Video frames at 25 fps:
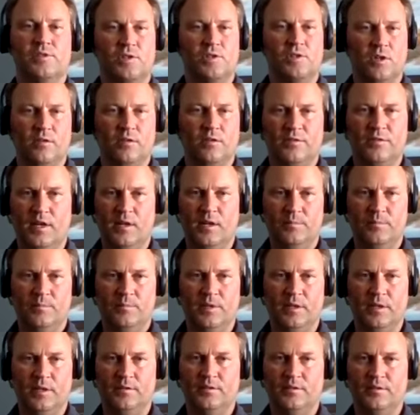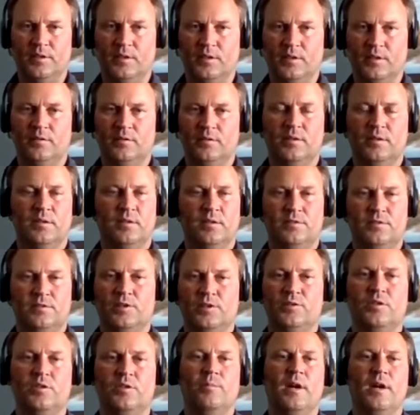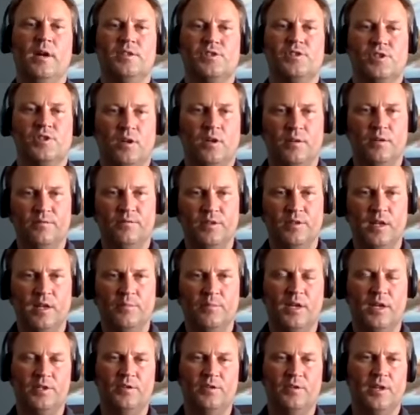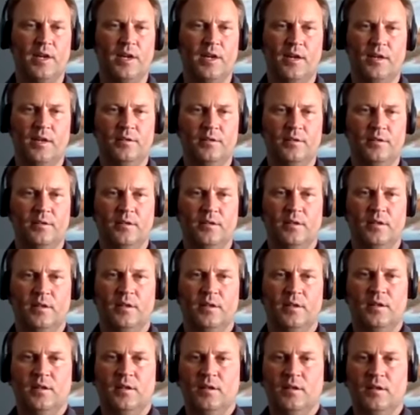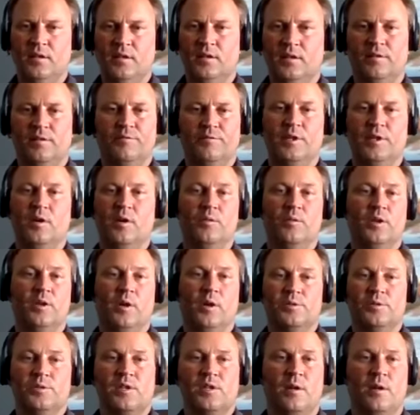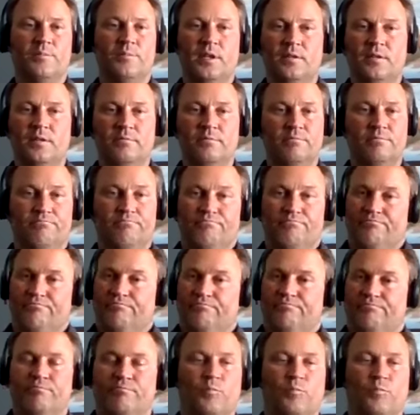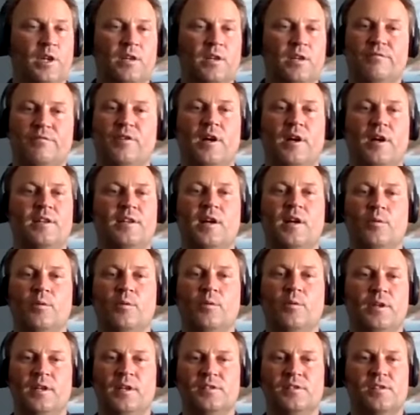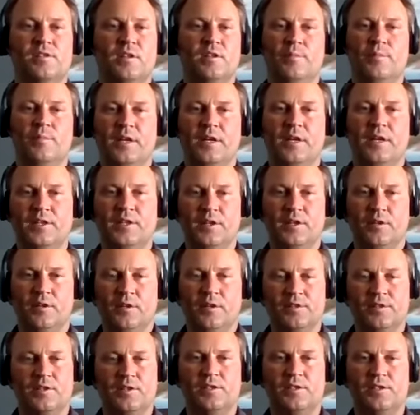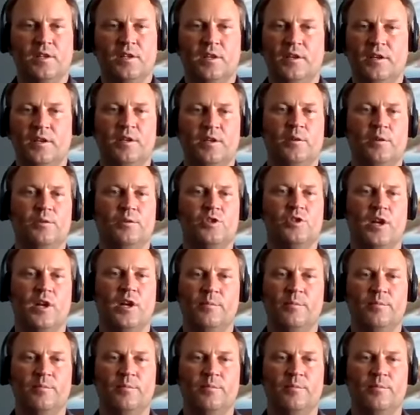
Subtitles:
them and to do the best job for them that you can. If we don't know something, we can find out. It isn't a big deal. This isn't an ego trip.